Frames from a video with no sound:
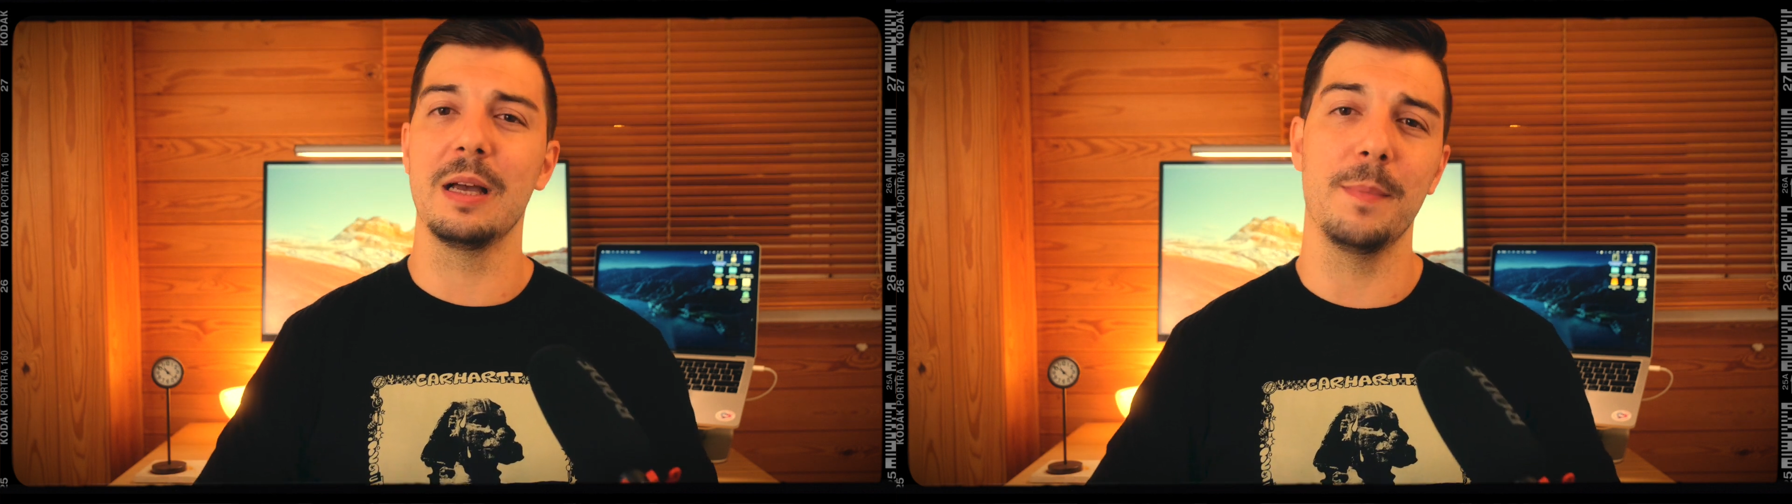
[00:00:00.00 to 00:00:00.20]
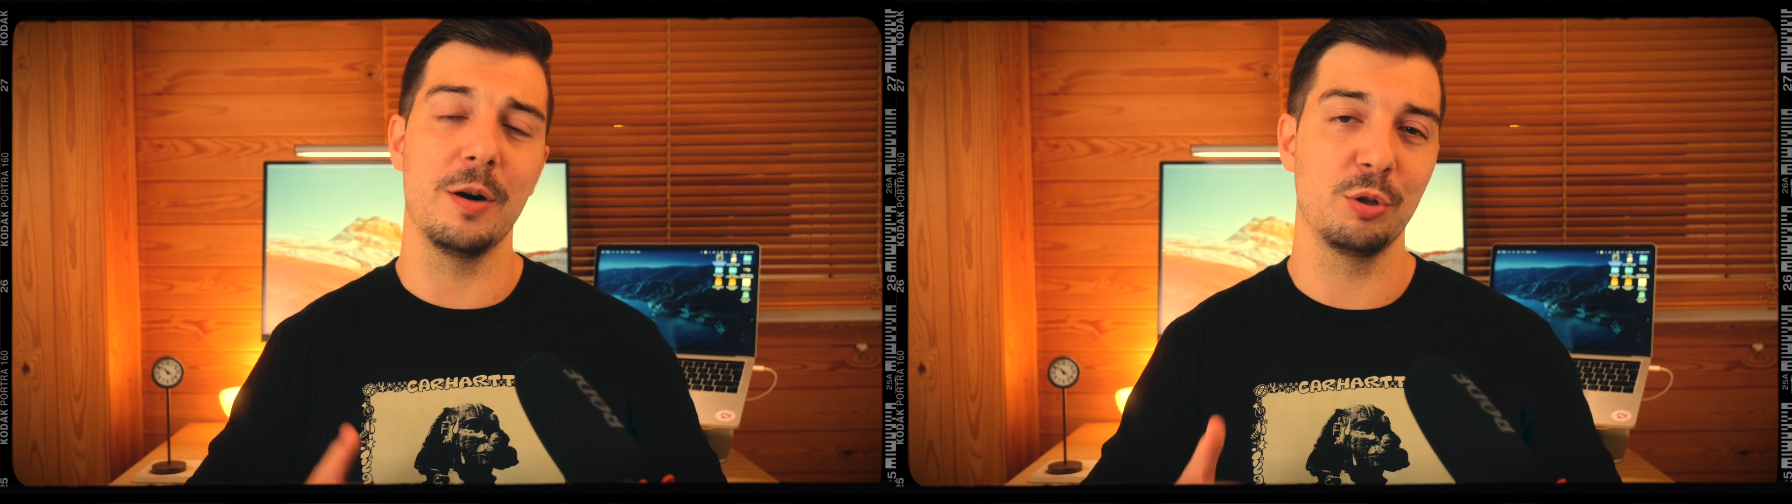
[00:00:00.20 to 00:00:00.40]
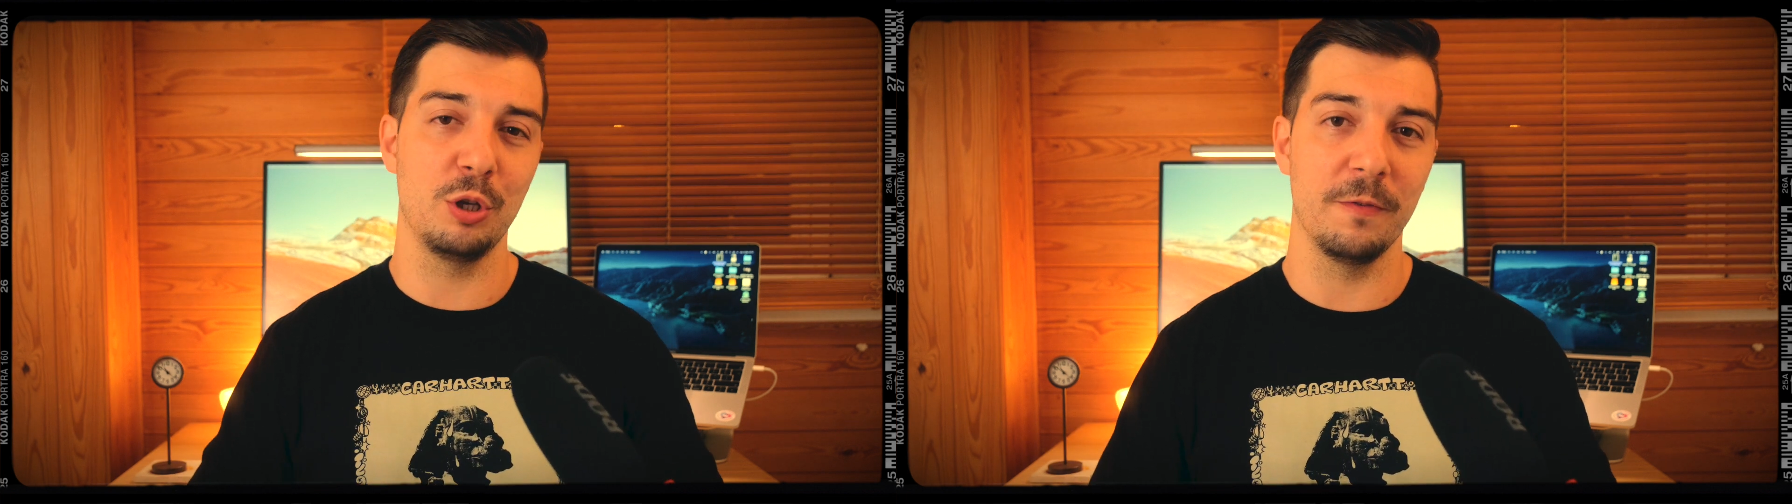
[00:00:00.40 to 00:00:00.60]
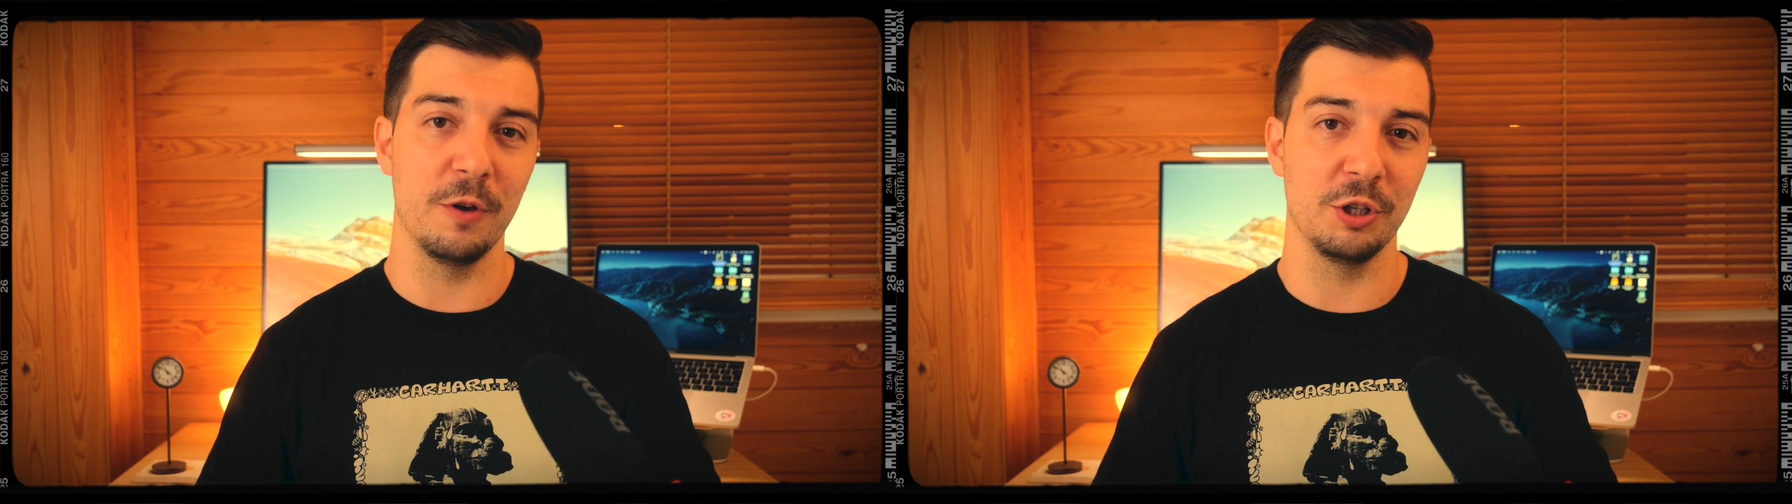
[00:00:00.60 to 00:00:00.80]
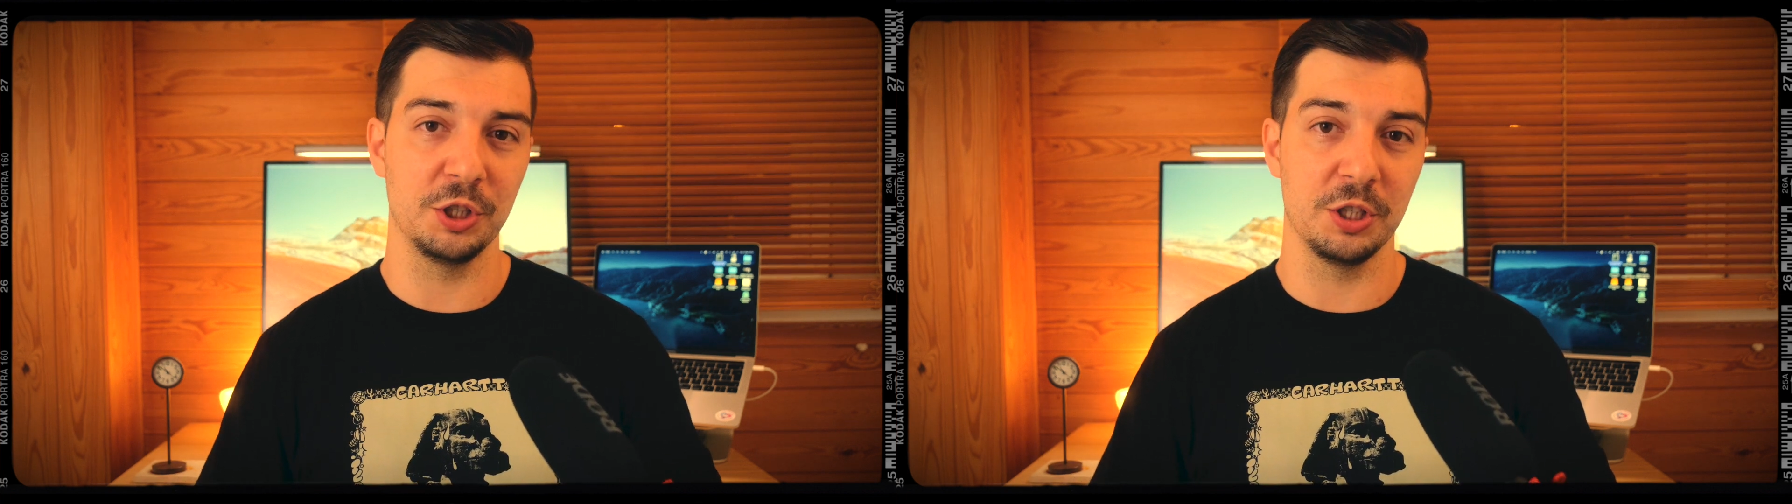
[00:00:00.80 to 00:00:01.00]
a Mark II
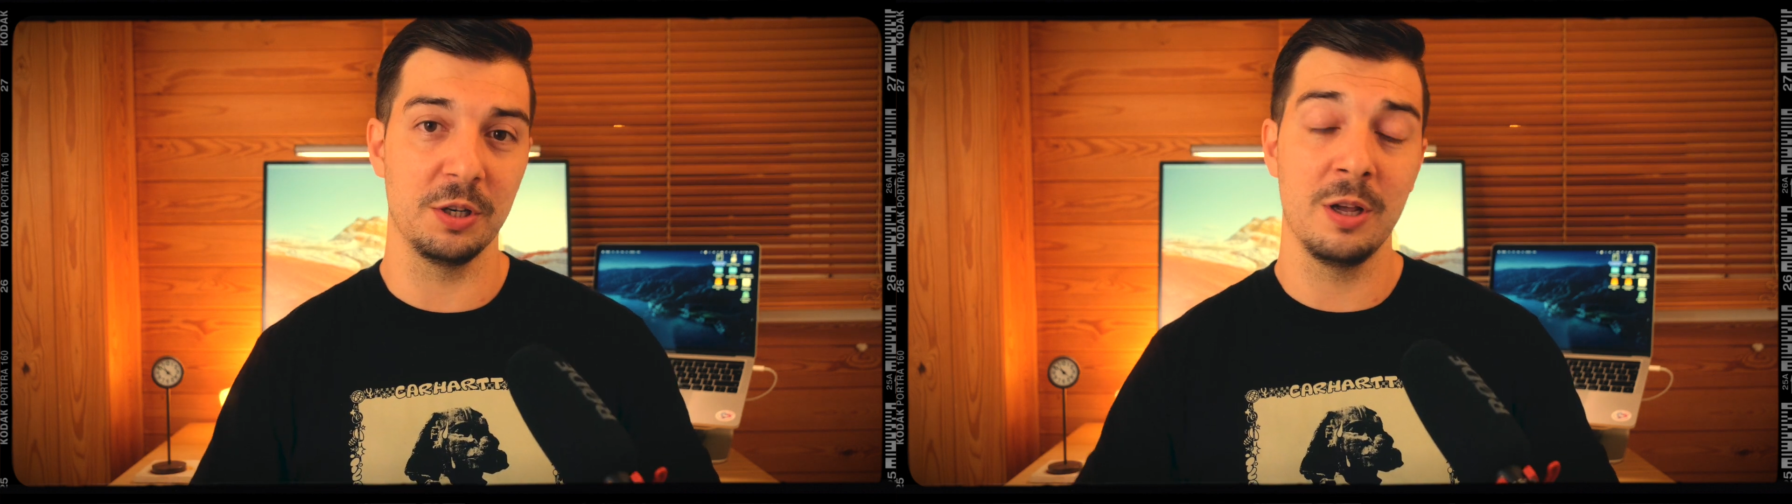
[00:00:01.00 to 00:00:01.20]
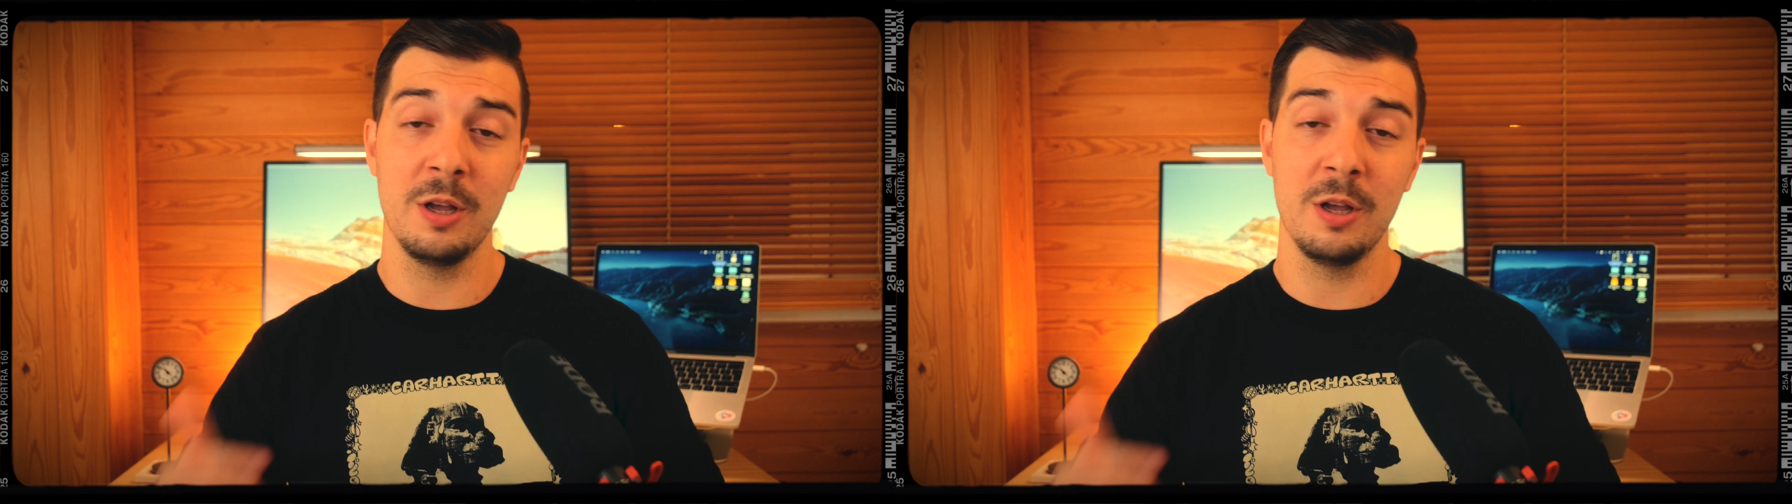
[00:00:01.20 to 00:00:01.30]
version